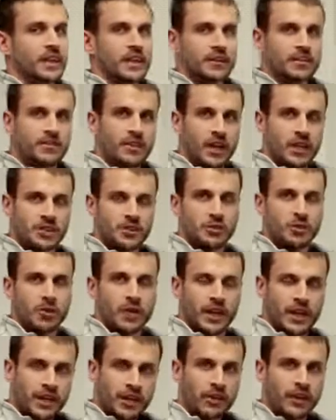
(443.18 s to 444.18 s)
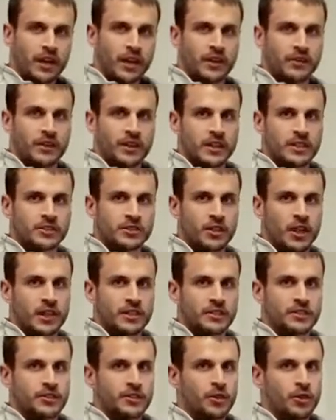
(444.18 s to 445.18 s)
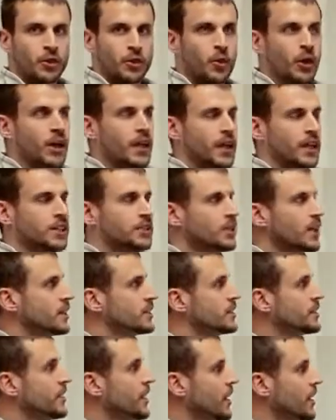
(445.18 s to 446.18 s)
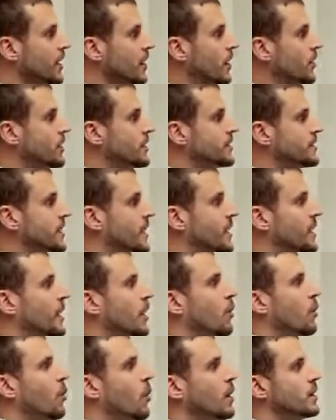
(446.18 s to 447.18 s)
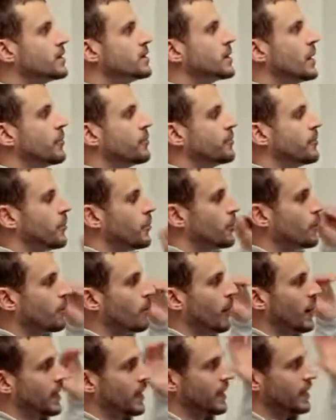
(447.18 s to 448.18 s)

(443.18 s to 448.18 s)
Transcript: the industrial Internet of Things tries to do, it tries to take all this data one step further by